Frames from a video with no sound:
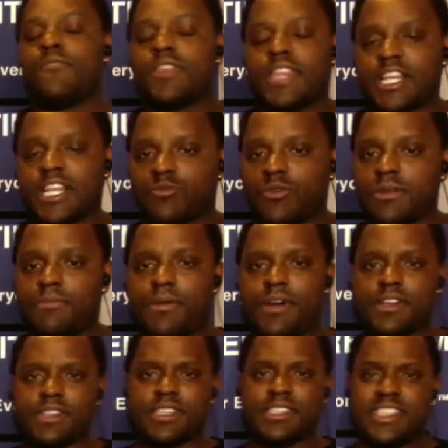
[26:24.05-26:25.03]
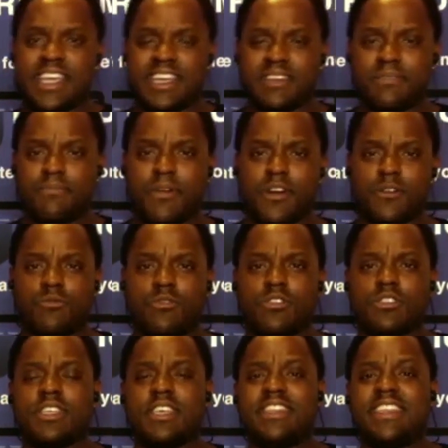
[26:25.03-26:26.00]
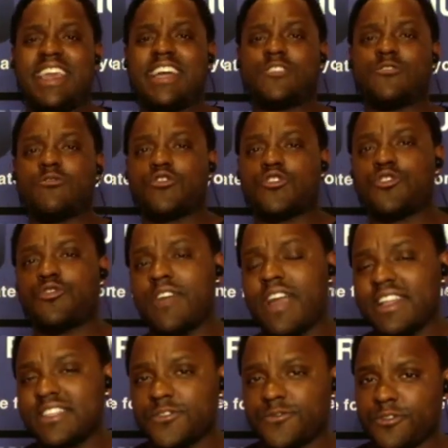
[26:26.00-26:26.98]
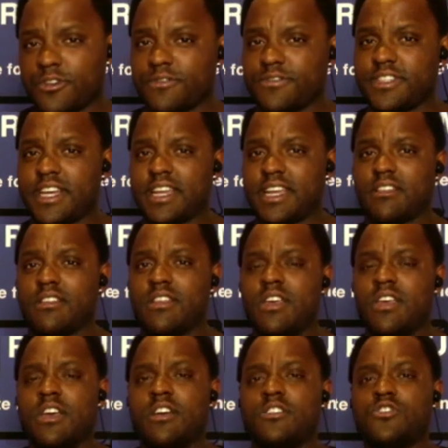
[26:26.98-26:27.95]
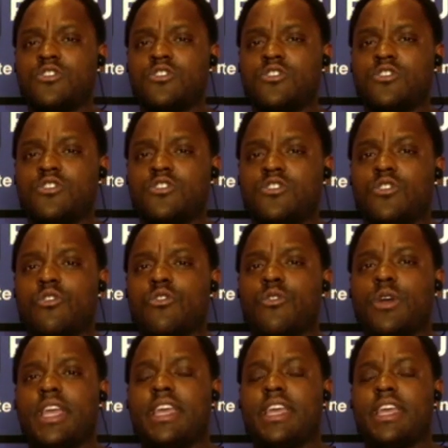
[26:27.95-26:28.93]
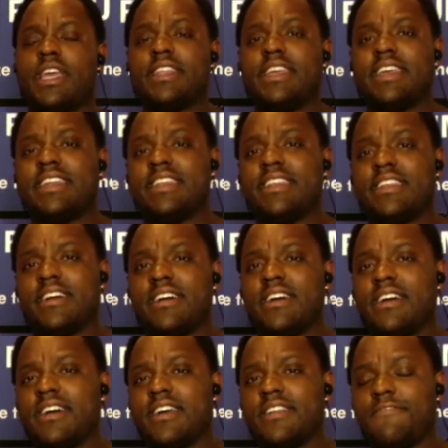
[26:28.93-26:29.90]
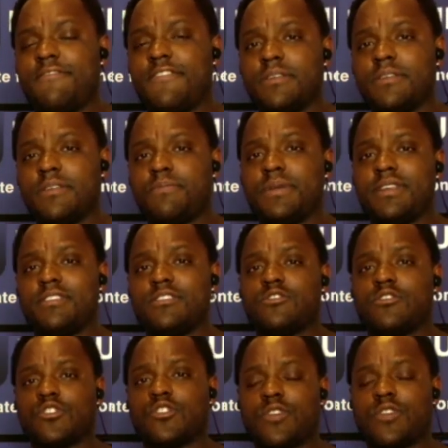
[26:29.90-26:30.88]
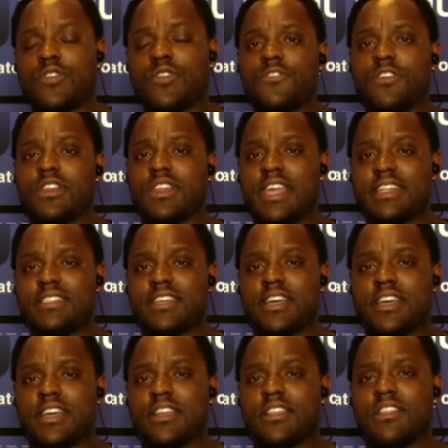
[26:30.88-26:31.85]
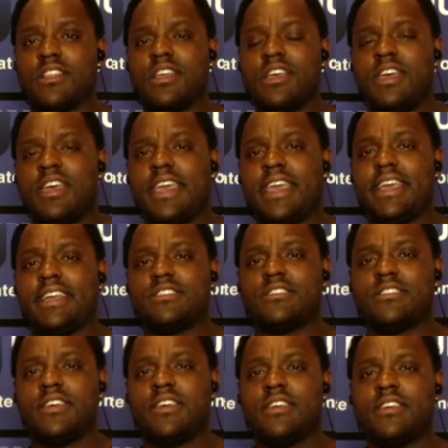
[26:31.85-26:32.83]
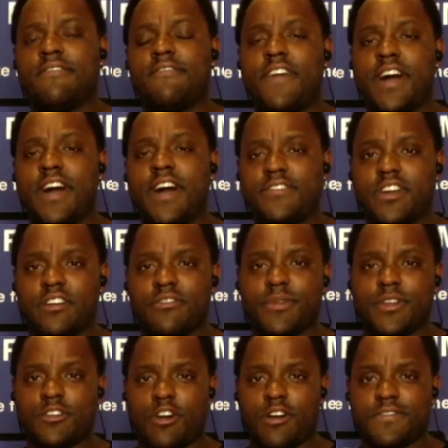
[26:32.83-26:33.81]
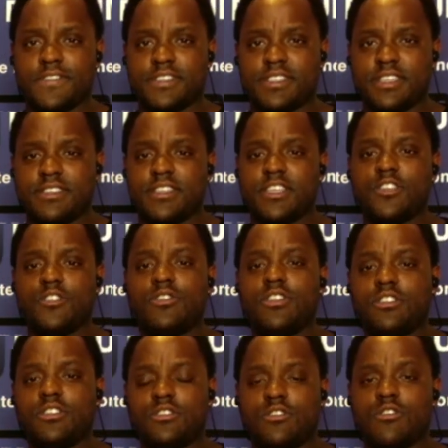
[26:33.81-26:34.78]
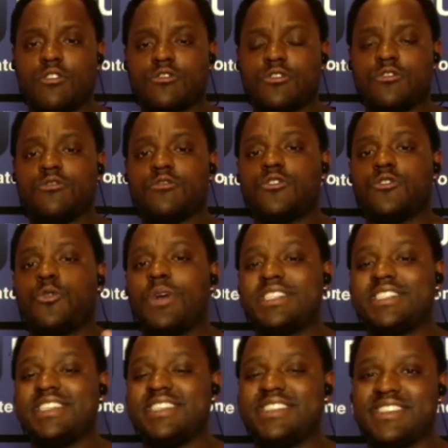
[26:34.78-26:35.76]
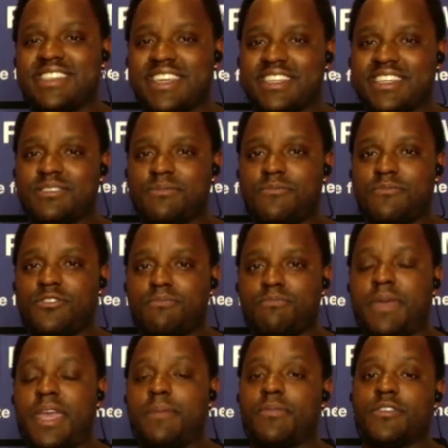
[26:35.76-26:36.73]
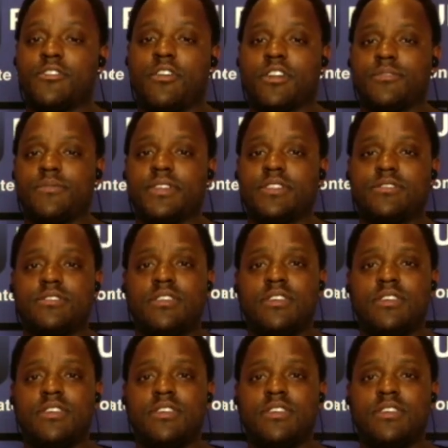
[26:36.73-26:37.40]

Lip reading: That's one part. The second part was the actual transfer of title. So in Philippines, to transfer a land title, it's 5 government offices that you need to go to, 26 paper documents.